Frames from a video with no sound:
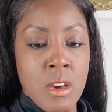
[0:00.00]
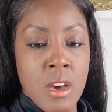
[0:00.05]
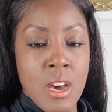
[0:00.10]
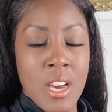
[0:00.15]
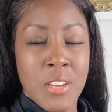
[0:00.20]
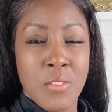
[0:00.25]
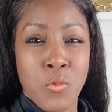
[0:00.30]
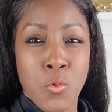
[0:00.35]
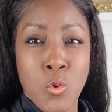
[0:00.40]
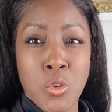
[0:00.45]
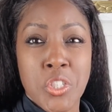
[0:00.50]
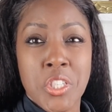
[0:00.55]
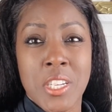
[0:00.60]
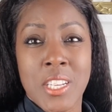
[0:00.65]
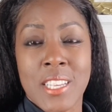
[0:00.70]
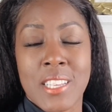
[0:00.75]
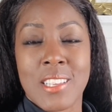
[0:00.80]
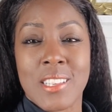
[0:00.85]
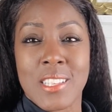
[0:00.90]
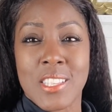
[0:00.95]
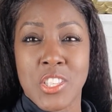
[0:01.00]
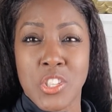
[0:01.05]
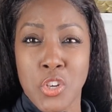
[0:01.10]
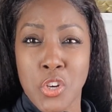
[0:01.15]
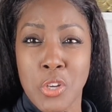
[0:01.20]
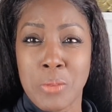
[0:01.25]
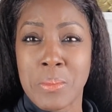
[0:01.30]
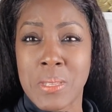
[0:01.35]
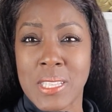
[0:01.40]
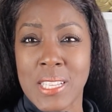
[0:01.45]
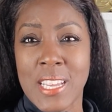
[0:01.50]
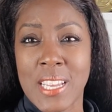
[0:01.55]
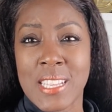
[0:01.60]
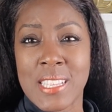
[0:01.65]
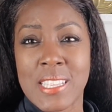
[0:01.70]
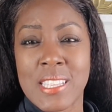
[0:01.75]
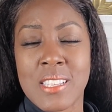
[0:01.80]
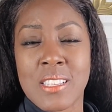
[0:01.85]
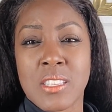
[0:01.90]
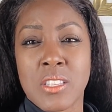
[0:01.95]
unfortunate
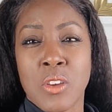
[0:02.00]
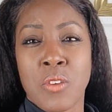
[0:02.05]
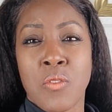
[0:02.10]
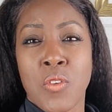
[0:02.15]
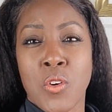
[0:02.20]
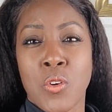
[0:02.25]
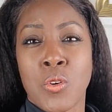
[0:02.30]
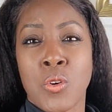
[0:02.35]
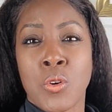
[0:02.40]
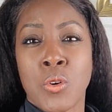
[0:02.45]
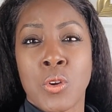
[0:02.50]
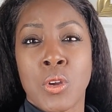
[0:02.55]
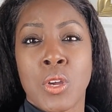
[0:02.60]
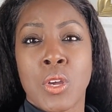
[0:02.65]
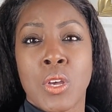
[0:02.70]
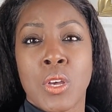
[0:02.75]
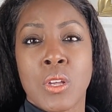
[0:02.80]
circumstances of her